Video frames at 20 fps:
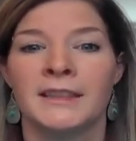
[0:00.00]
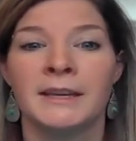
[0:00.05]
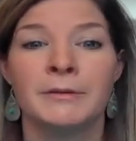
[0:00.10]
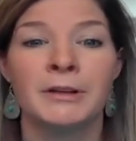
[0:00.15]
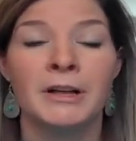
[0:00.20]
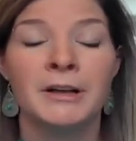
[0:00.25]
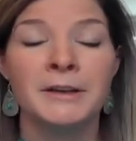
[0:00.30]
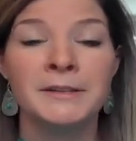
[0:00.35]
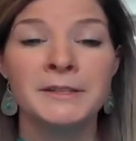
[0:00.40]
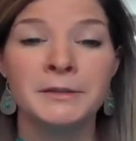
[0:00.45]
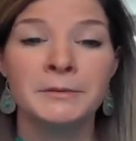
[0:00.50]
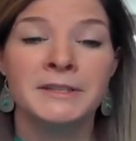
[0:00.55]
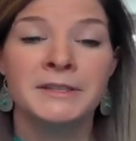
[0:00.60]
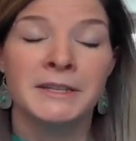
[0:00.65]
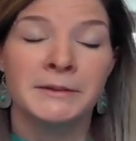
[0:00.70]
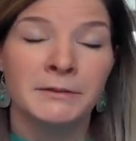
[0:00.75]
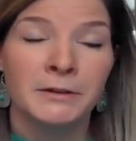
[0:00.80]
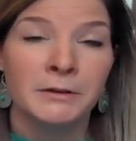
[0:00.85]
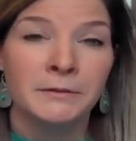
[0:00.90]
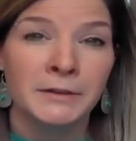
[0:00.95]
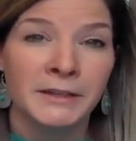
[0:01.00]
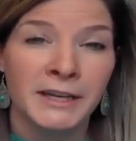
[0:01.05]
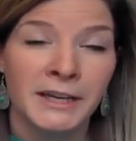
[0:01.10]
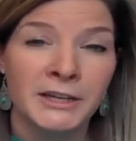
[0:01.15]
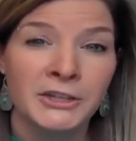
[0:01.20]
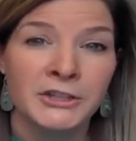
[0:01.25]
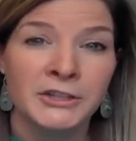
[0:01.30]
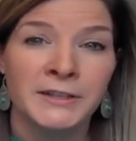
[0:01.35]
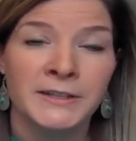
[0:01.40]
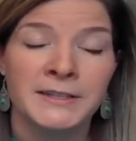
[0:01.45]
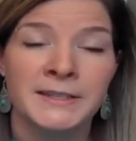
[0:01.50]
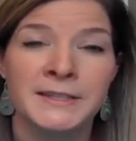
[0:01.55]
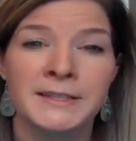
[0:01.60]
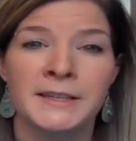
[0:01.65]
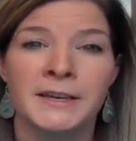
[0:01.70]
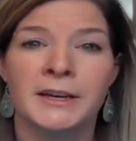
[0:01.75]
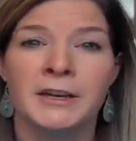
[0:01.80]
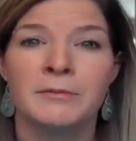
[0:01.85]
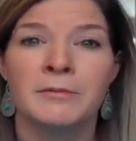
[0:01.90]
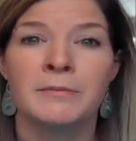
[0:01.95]
They will also receive
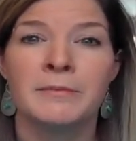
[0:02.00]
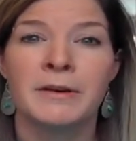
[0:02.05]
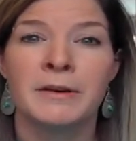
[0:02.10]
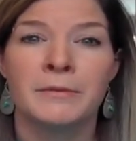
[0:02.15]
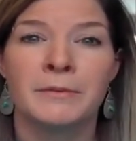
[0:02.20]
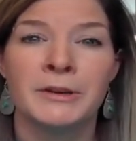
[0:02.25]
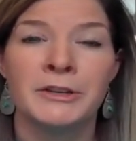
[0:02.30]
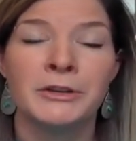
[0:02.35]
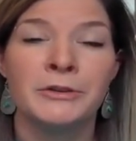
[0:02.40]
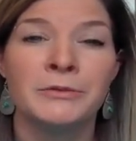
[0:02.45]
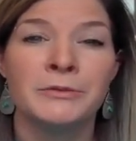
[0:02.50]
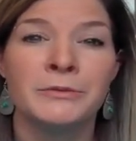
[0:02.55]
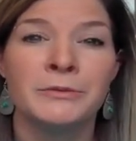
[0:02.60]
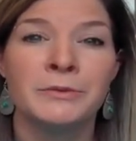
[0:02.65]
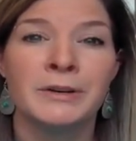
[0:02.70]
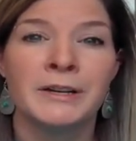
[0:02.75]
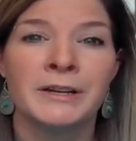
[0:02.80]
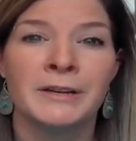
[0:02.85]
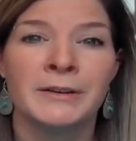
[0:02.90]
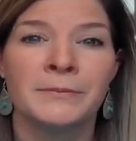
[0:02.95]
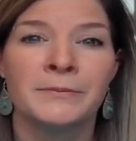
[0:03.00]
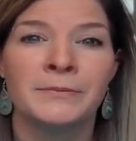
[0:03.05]
notifications about when you